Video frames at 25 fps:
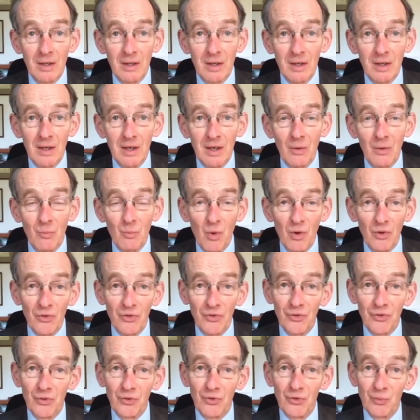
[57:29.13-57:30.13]
And what
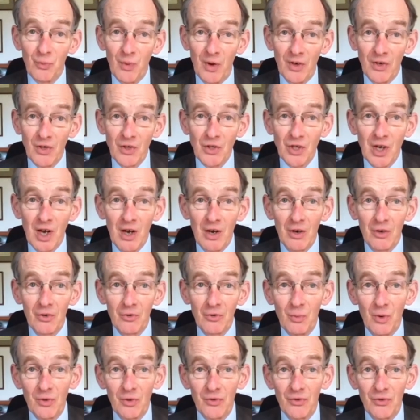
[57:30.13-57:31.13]
suits one child,
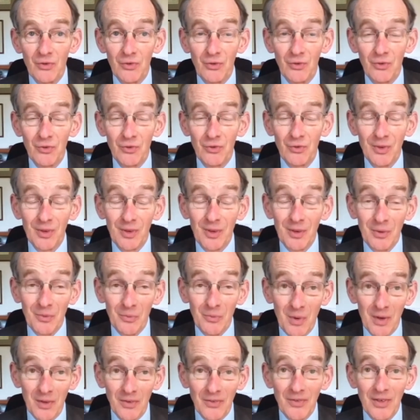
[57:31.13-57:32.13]
what suits
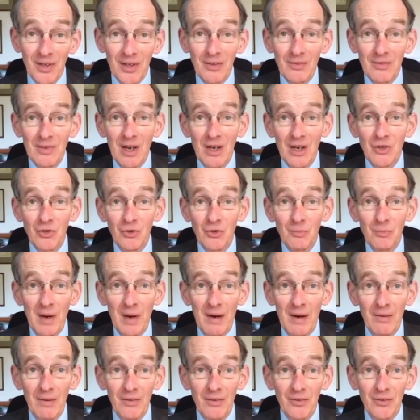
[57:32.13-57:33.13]
one set of natural
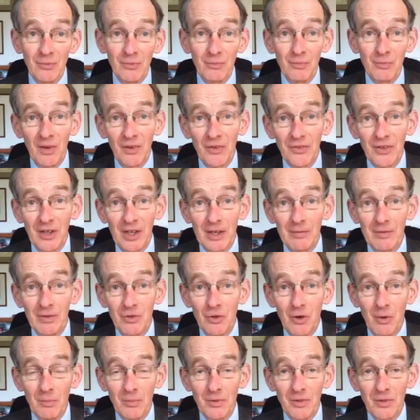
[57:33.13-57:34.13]
parents and one set of
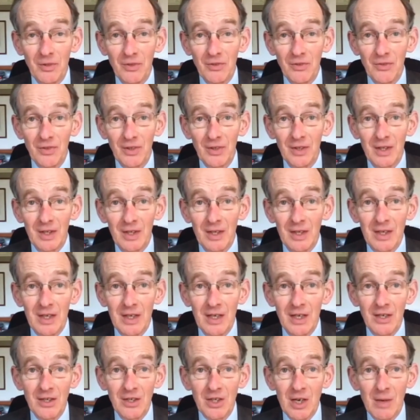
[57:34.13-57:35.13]
adopters
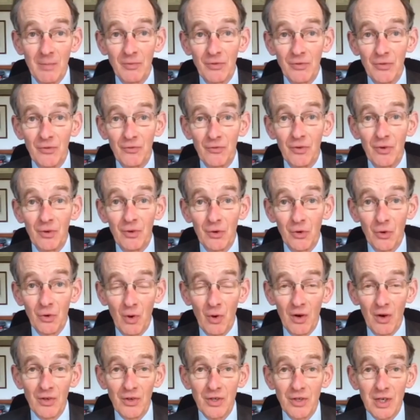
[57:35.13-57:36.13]
in terms of
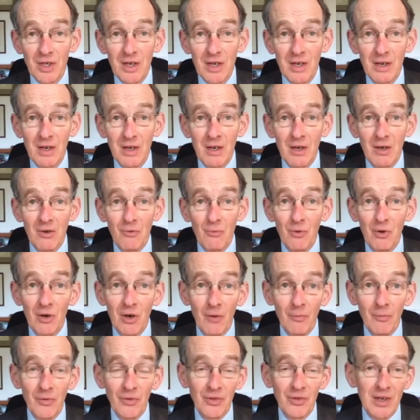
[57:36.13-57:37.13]
quality will
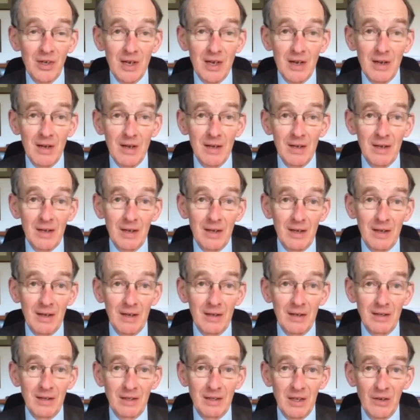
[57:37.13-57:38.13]
obviously
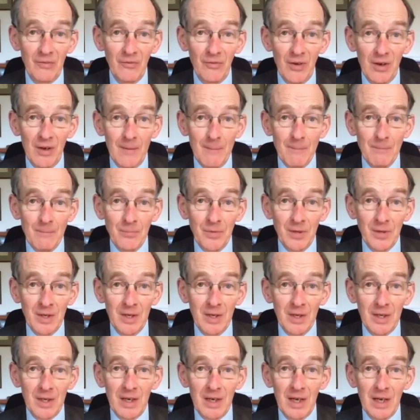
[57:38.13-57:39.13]
differ.
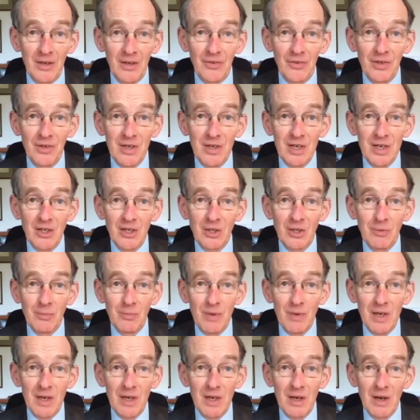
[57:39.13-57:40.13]
And there's a need to
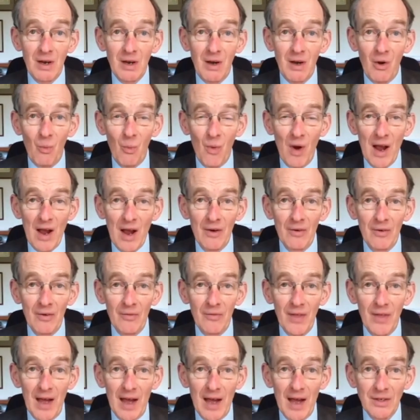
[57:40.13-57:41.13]
be aware of
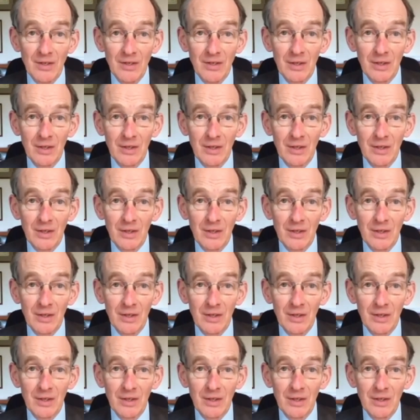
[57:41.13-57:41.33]
that.